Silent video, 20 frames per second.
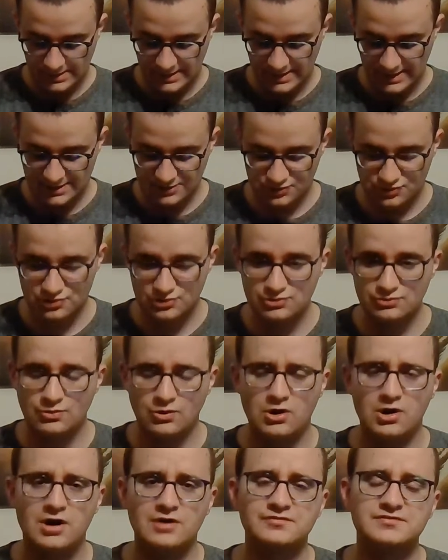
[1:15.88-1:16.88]
And too
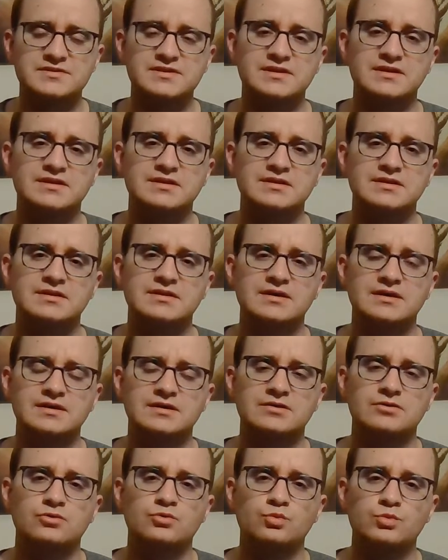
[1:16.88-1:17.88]
often,
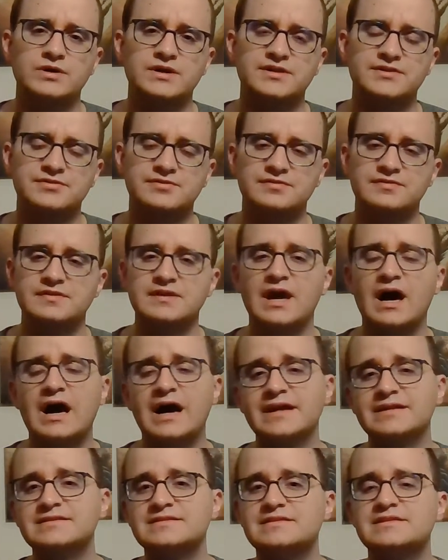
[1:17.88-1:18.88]
with the
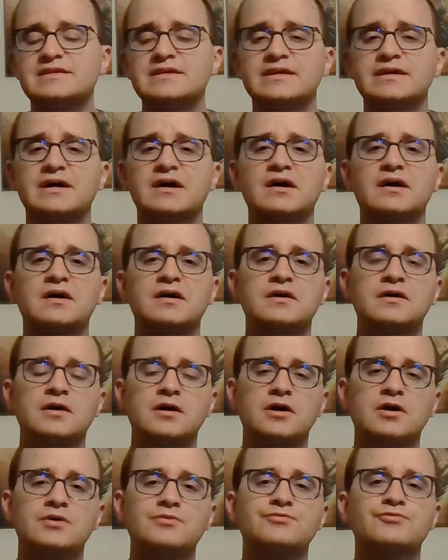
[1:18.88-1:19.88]
idea
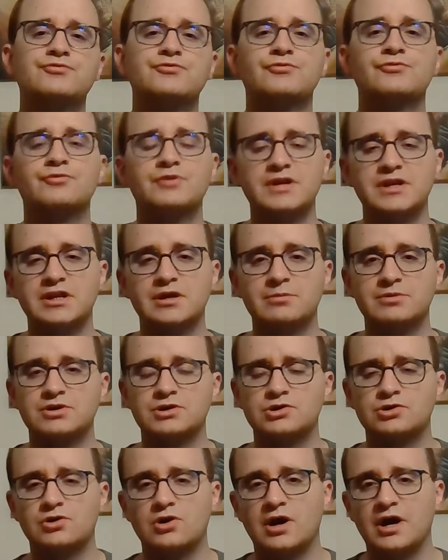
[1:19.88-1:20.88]
of freedom in
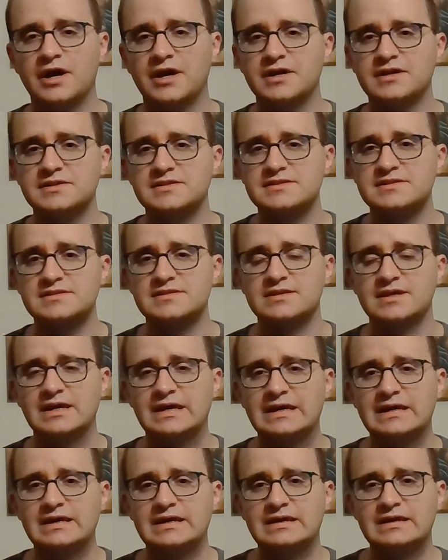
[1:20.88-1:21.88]
Christ,
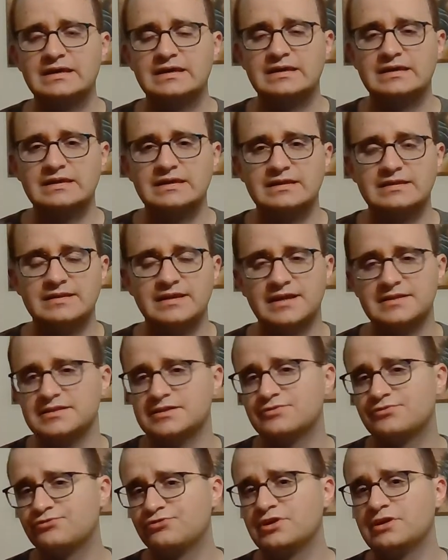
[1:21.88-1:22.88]
the idea
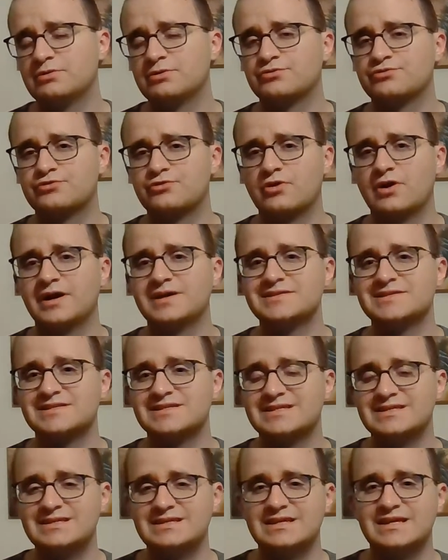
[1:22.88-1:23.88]
of freedom of
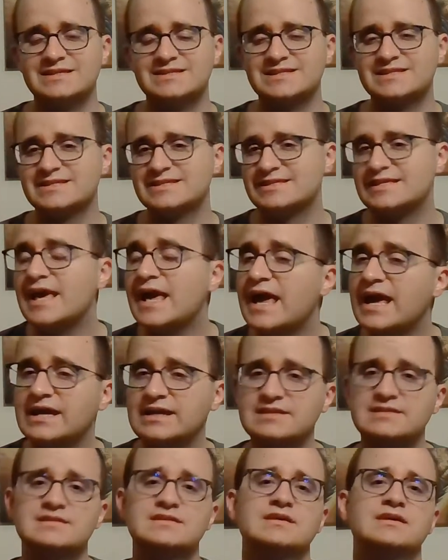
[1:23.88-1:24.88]
Christ gets
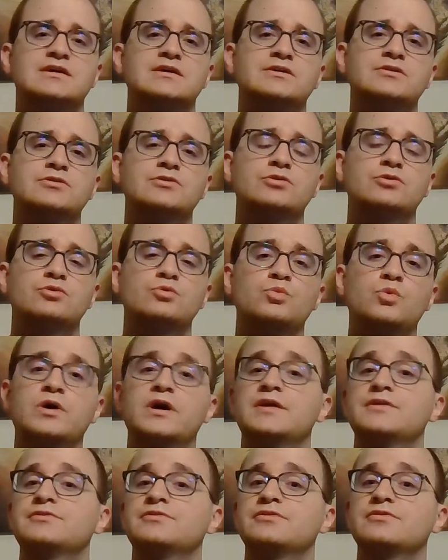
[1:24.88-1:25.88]
tainted
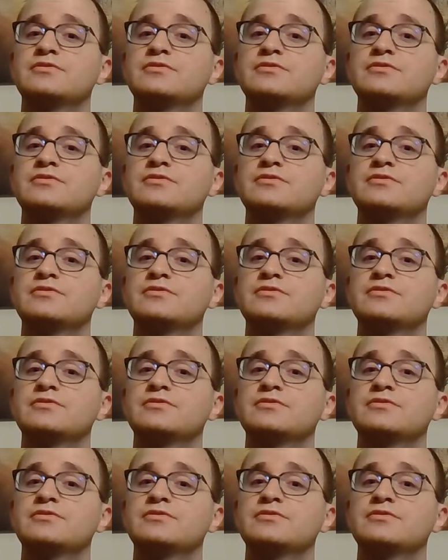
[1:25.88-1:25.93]
with